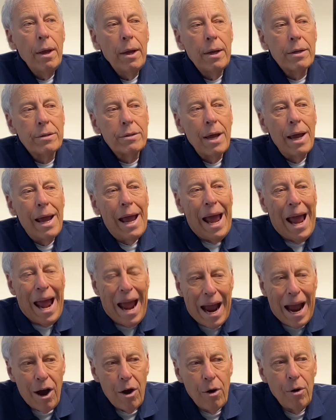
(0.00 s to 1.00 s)
is
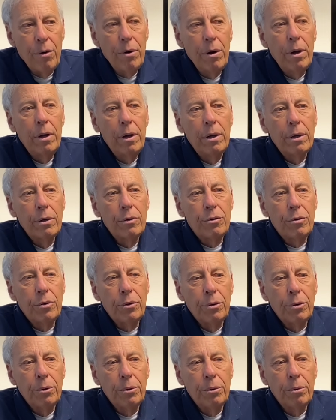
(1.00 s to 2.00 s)
how
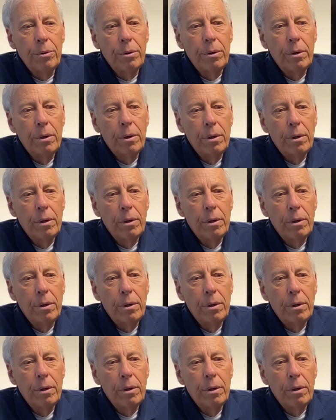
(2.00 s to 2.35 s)
to